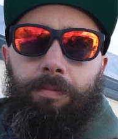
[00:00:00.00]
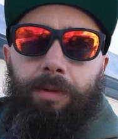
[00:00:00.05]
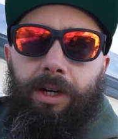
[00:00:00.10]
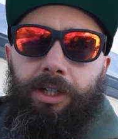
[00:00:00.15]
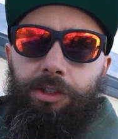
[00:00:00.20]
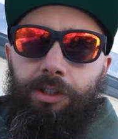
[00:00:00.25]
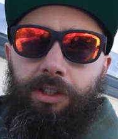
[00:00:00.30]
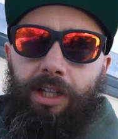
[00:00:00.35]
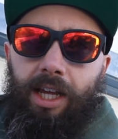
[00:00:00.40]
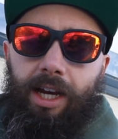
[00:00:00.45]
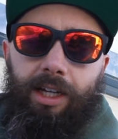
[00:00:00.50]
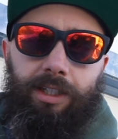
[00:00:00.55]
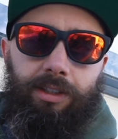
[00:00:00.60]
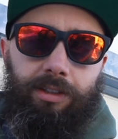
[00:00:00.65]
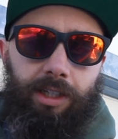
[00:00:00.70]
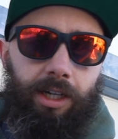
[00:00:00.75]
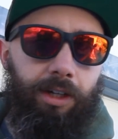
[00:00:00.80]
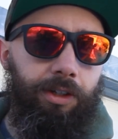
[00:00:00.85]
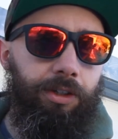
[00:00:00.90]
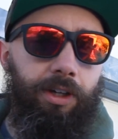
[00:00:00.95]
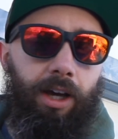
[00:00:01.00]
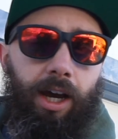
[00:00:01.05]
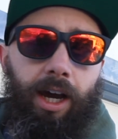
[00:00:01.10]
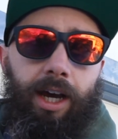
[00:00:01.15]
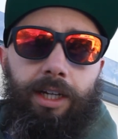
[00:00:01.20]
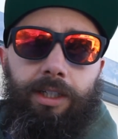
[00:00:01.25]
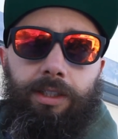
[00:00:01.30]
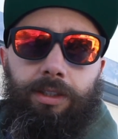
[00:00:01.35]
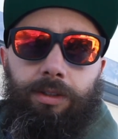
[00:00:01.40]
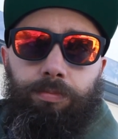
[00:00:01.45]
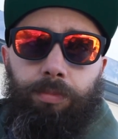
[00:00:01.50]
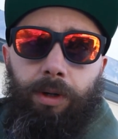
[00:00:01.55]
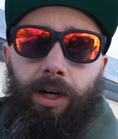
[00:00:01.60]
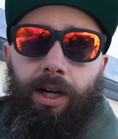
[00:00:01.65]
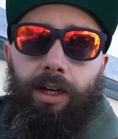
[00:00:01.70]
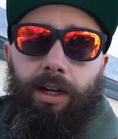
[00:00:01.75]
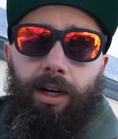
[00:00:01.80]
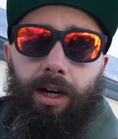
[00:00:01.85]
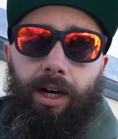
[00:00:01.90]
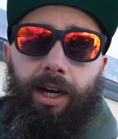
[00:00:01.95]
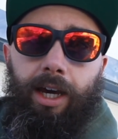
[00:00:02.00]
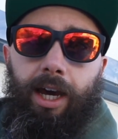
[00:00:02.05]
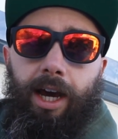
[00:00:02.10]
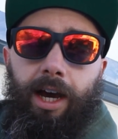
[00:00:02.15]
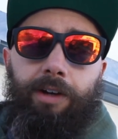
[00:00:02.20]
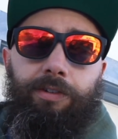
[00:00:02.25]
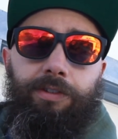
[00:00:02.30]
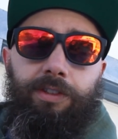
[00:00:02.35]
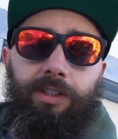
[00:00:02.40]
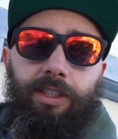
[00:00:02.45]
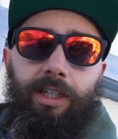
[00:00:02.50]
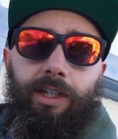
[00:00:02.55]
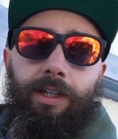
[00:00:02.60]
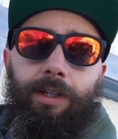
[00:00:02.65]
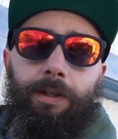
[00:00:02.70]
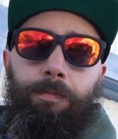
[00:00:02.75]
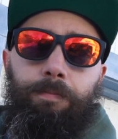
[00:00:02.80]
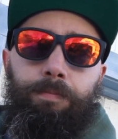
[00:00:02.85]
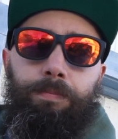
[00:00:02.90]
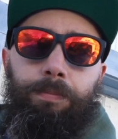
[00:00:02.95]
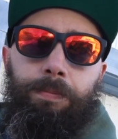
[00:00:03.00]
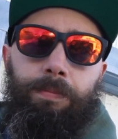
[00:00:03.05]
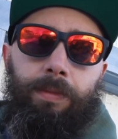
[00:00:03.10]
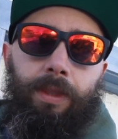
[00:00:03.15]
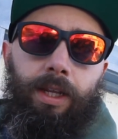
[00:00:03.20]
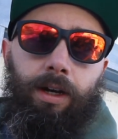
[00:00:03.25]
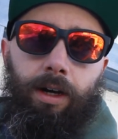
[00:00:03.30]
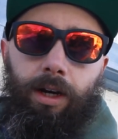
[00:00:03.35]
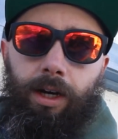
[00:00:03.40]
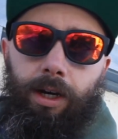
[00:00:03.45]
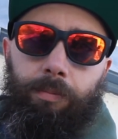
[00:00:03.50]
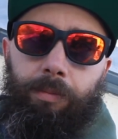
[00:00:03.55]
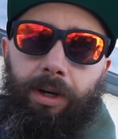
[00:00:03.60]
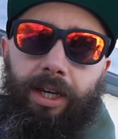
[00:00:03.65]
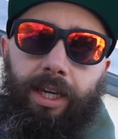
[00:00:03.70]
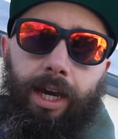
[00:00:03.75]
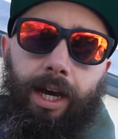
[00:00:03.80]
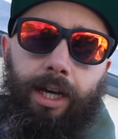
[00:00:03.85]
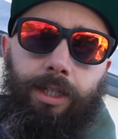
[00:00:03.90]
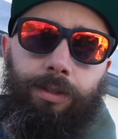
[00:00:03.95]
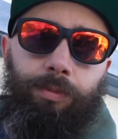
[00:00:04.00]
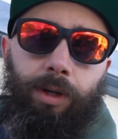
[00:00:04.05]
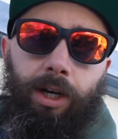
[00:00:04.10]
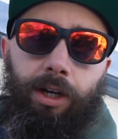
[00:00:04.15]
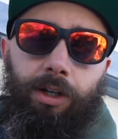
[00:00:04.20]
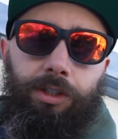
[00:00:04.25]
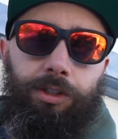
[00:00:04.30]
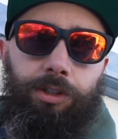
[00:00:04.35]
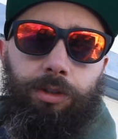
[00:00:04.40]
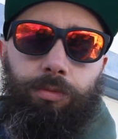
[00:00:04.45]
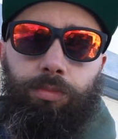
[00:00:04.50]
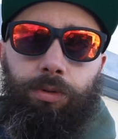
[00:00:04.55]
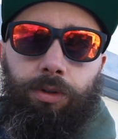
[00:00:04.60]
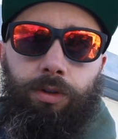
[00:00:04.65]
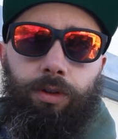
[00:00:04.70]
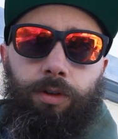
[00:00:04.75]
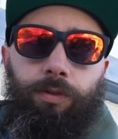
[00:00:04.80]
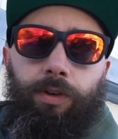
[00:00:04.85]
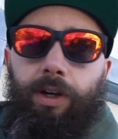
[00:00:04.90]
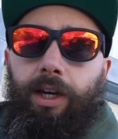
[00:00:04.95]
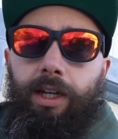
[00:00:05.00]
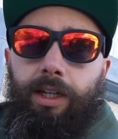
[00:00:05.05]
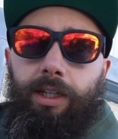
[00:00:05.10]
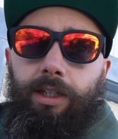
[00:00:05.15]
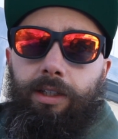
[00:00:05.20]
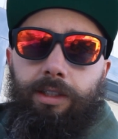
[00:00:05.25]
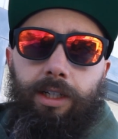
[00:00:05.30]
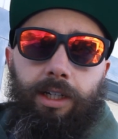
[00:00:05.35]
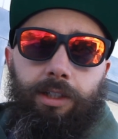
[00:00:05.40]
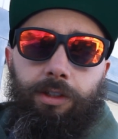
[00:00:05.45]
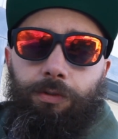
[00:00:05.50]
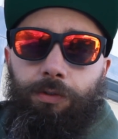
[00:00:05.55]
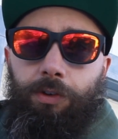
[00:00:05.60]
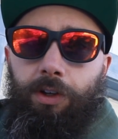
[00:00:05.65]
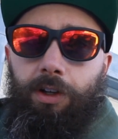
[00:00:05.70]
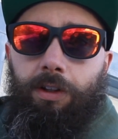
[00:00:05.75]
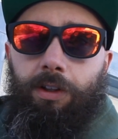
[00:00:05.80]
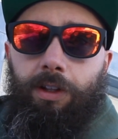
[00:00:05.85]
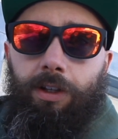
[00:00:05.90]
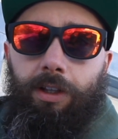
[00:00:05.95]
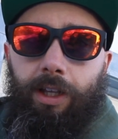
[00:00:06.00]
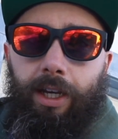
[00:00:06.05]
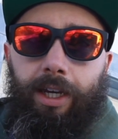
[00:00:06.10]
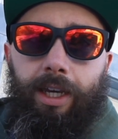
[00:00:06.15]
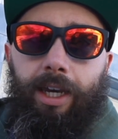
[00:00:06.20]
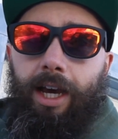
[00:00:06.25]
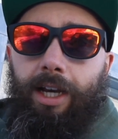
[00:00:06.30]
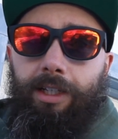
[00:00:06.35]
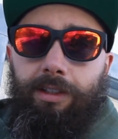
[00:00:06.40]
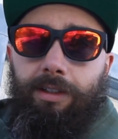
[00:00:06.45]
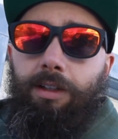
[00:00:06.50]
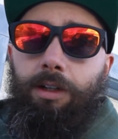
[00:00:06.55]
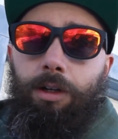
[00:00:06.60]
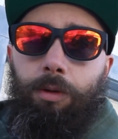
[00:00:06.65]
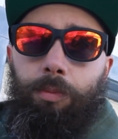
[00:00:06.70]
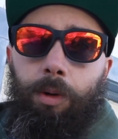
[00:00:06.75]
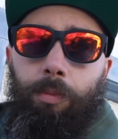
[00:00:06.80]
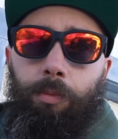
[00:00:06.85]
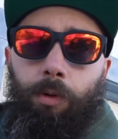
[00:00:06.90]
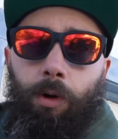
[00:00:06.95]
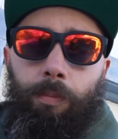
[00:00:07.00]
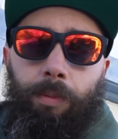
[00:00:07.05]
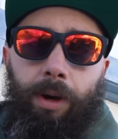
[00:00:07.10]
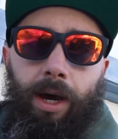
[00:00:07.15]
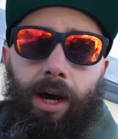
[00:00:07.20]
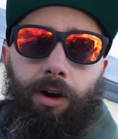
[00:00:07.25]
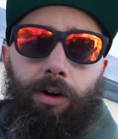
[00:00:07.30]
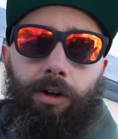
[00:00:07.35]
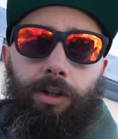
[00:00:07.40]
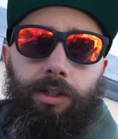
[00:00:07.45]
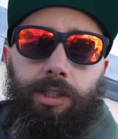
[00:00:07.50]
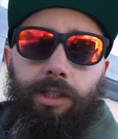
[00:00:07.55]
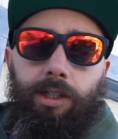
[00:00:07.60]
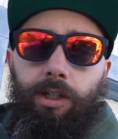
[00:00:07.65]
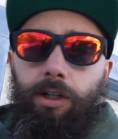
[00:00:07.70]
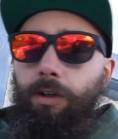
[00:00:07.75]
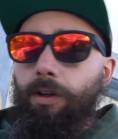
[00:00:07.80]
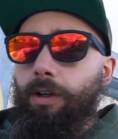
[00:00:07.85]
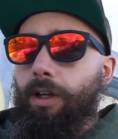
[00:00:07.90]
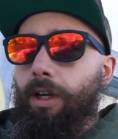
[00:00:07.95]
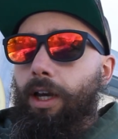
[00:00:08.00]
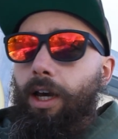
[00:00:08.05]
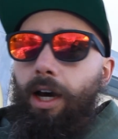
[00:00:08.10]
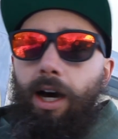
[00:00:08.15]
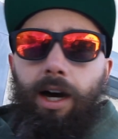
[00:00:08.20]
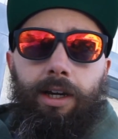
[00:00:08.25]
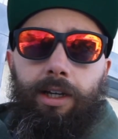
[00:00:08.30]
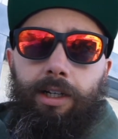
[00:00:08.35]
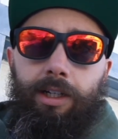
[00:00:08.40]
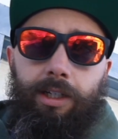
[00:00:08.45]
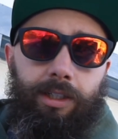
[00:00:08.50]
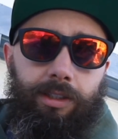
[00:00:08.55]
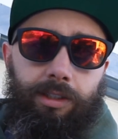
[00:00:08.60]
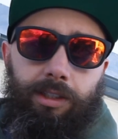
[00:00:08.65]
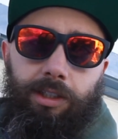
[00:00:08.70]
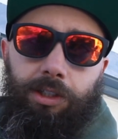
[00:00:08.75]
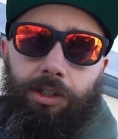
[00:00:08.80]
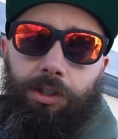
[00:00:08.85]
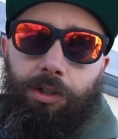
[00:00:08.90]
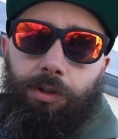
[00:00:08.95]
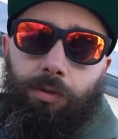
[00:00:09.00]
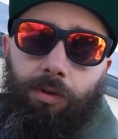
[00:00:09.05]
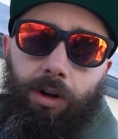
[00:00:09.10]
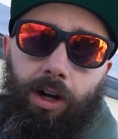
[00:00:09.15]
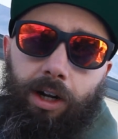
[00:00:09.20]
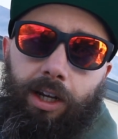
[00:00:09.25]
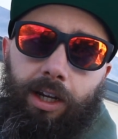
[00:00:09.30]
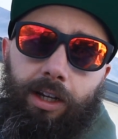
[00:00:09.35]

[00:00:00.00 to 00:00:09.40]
measure that and tell you guys, but I have seen my gas mileage improve, and it does feel like it has a little bit more power, so I'm gonna continue to run